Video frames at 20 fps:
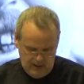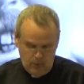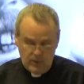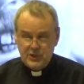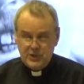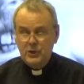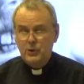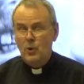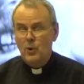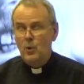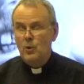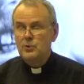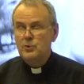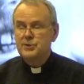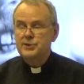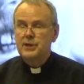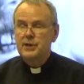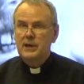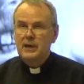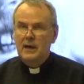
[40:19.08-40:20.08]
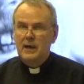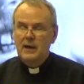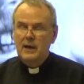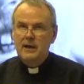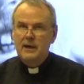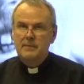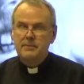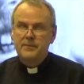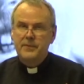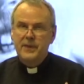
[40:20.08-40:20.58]
which he calls
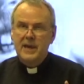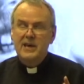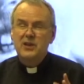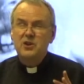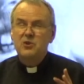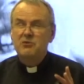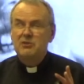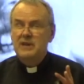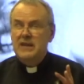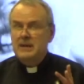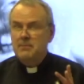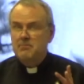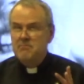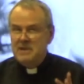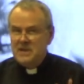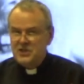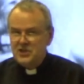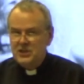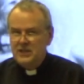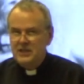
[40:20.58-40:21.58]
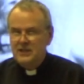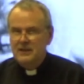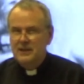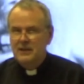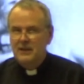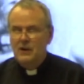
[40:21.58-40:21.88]
their unique mission,